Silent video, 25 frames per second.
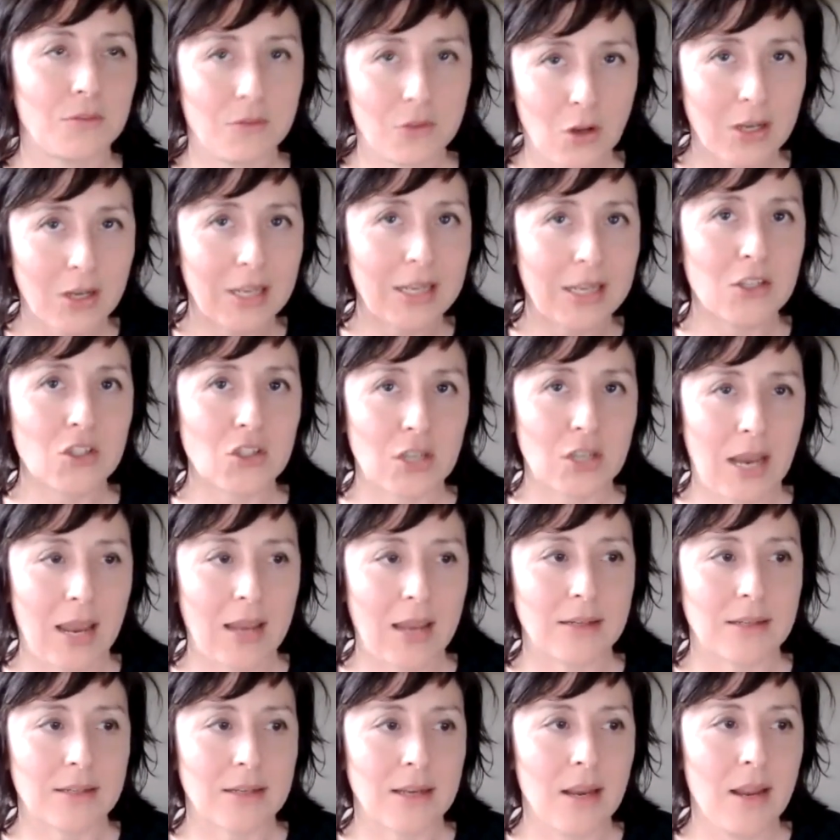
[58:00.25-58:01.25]
knowledge
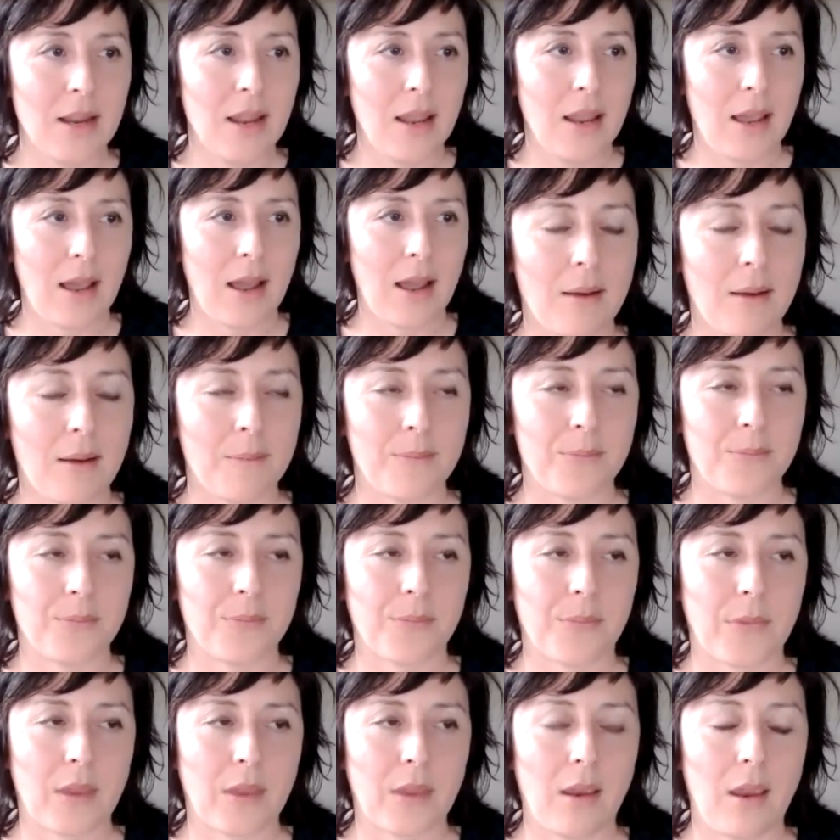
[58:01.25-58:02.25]
and
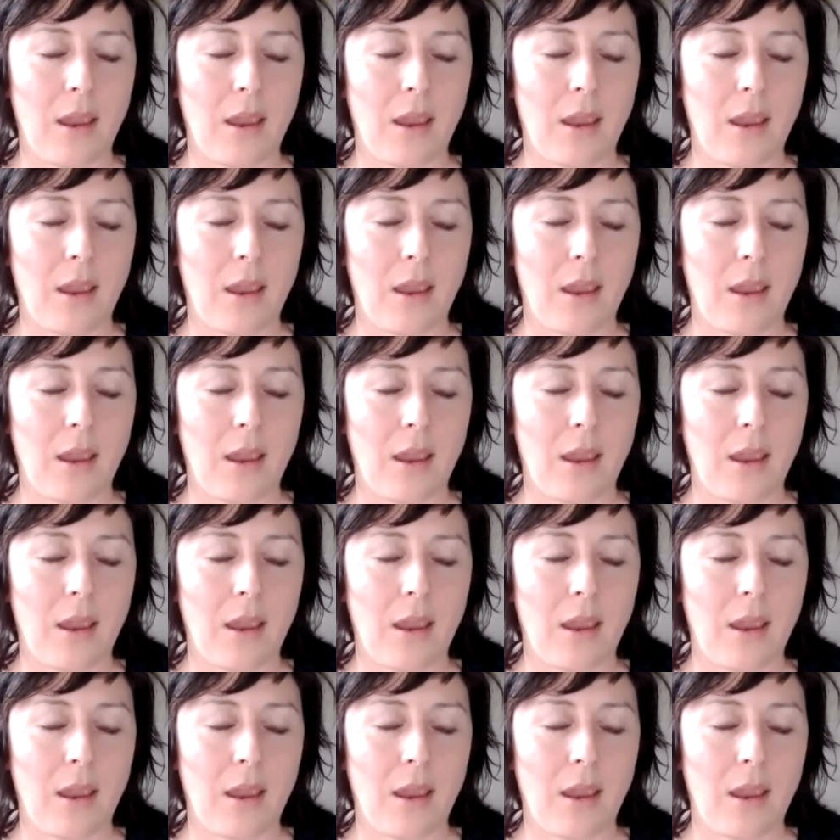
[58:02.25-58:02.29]
um,